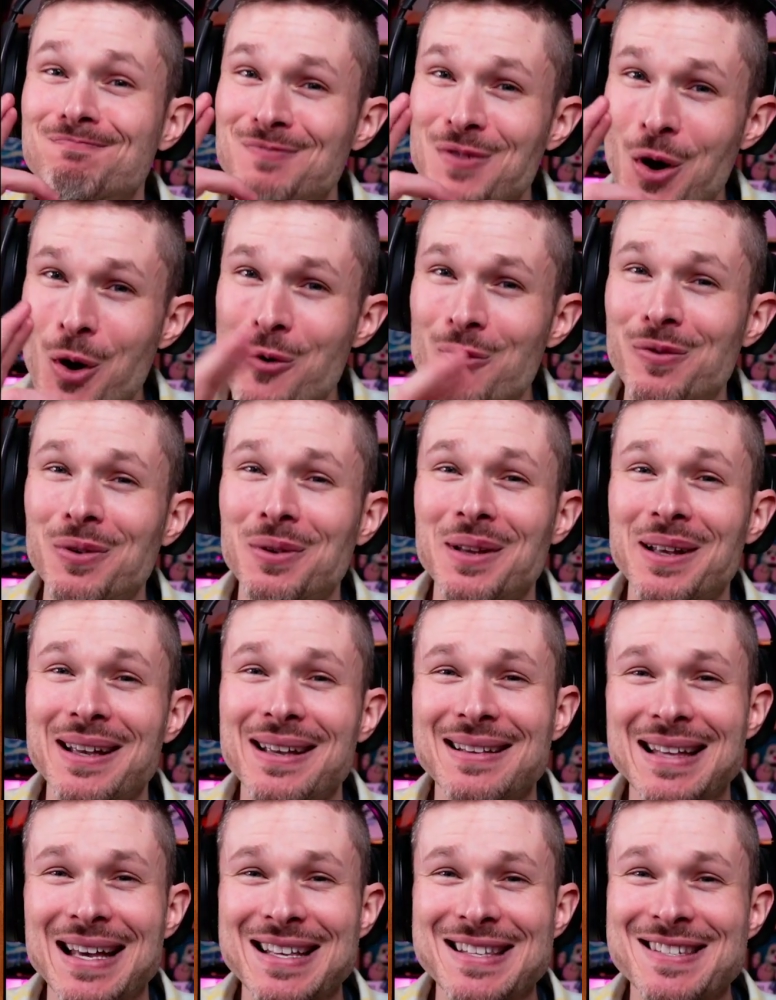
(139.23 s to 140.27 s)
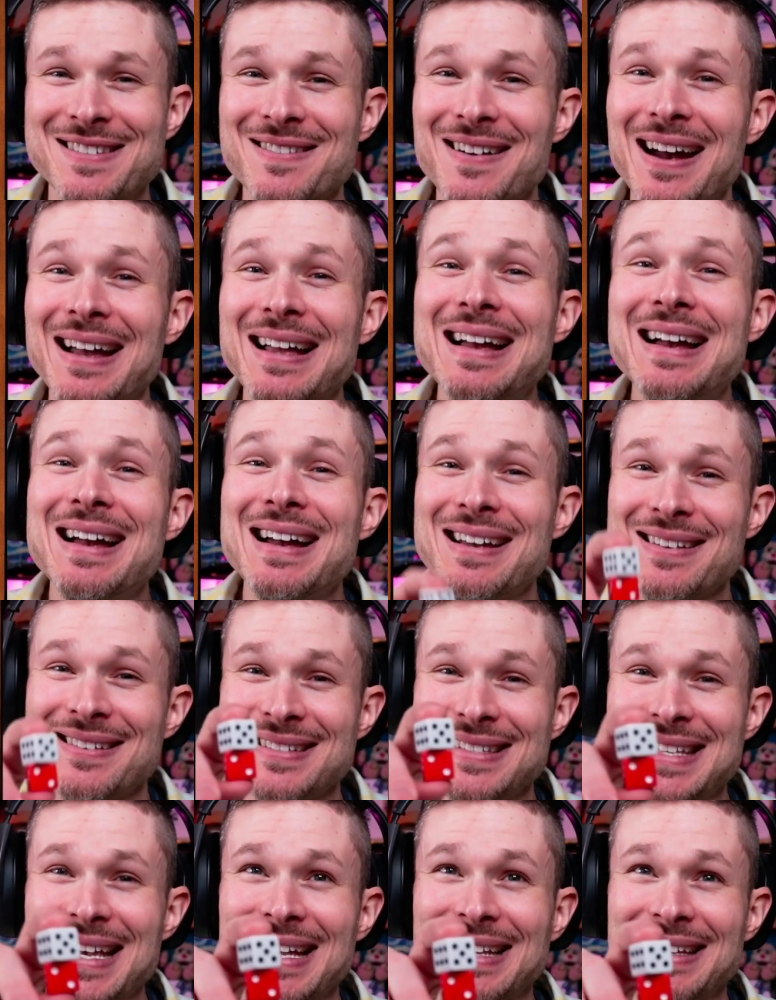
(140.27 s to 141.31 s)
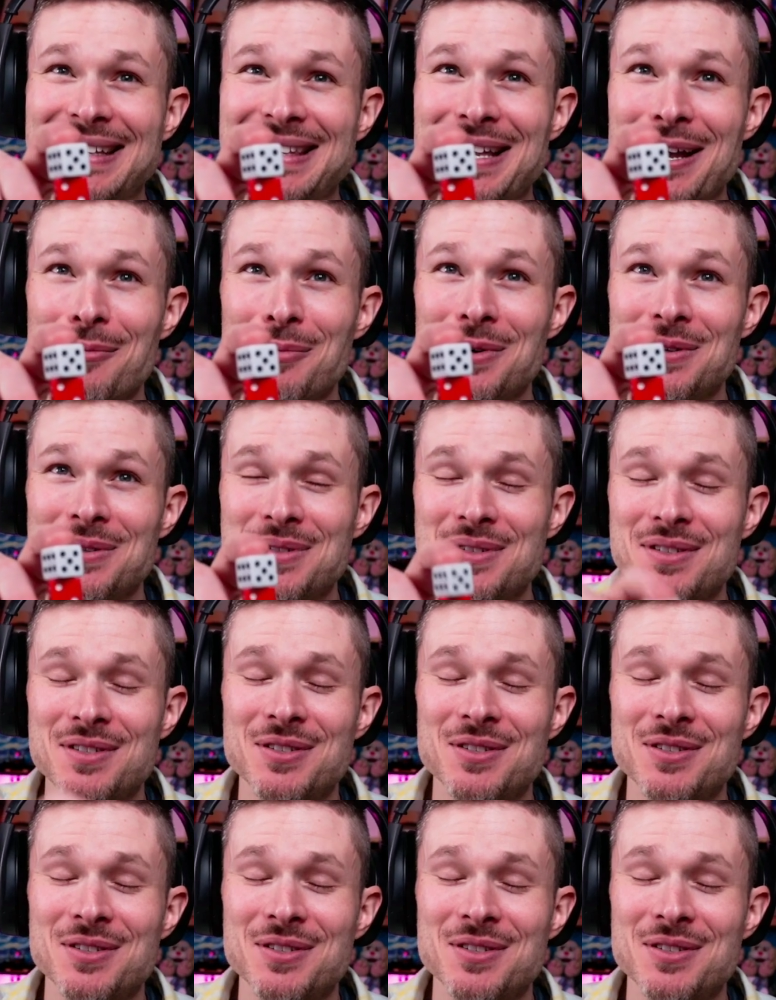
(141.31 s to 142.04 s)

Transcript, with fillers: Hopefully. That's right. Your daily numbers.